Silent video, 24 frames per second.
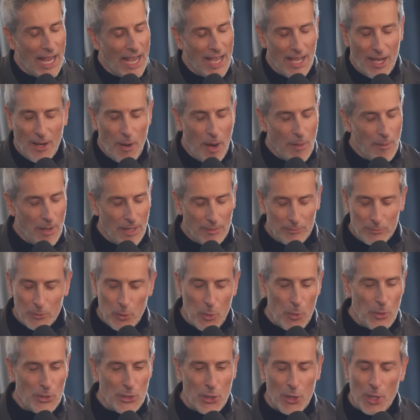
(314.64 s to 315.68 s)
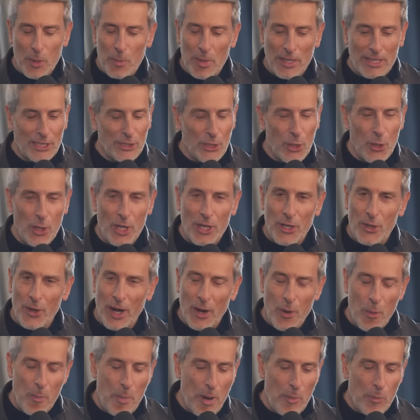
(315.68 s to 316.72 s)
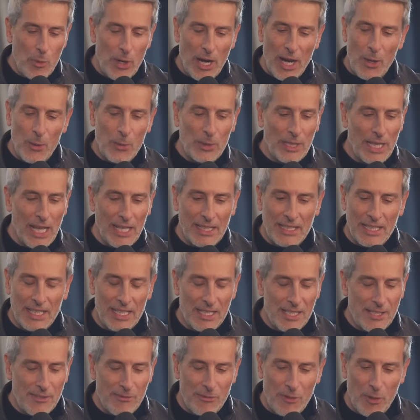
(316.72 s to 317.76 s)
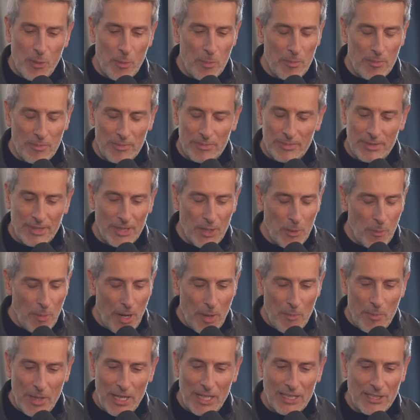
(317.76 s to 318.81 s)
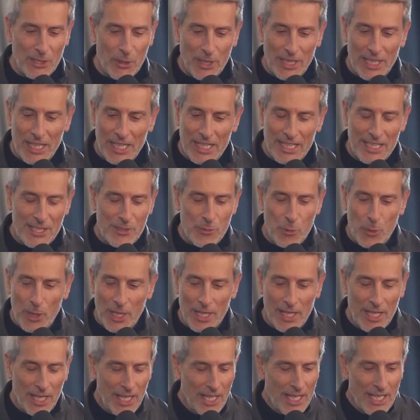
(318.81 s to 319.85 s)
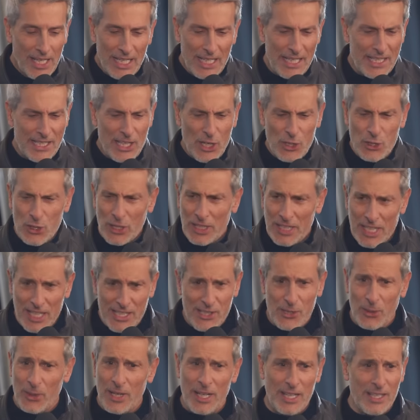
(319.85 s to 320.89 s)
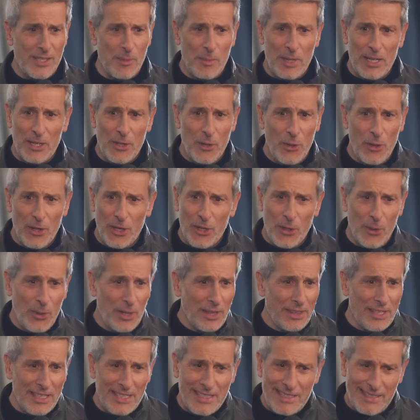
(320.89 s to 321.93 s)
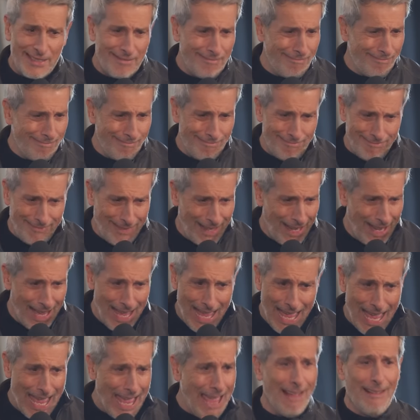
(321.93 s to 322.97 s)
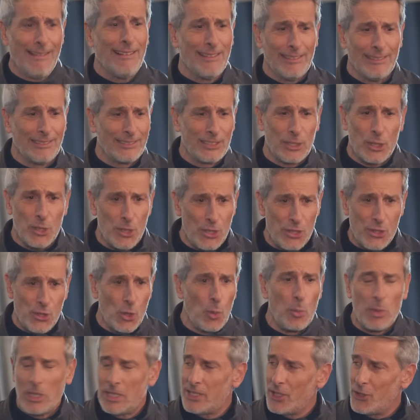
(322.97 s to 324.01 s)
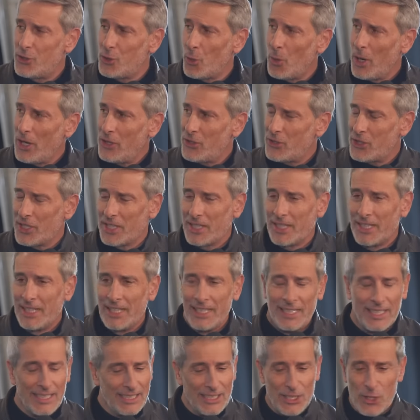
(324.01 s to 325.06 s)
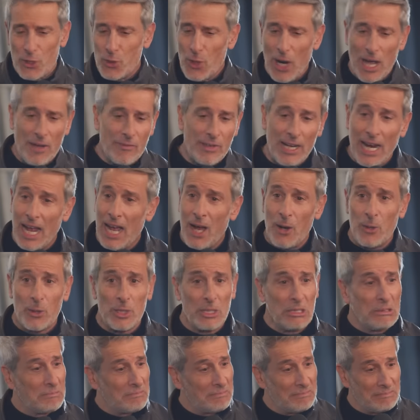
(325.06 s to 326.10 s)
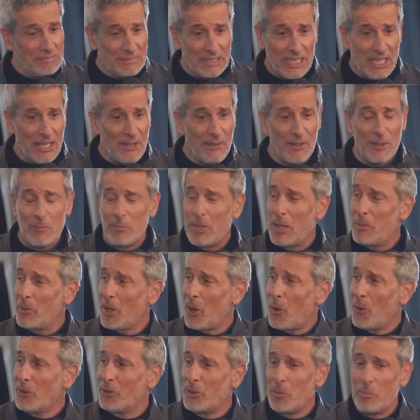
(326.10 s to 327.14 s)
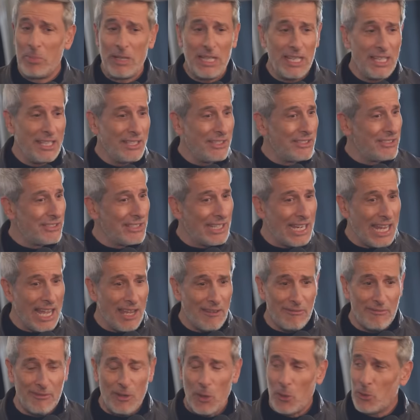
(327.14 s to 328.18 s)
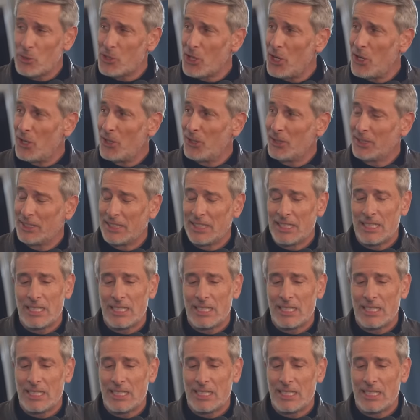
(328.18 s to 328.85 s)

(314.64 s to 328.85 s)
I, we were talking about it earlier. I remember how that is from, you know, my military days when it's such a dissonance. I mean, you're in this hell consuming situation. You drive an hour, you know, and people are on the beach, life goes on. Yep.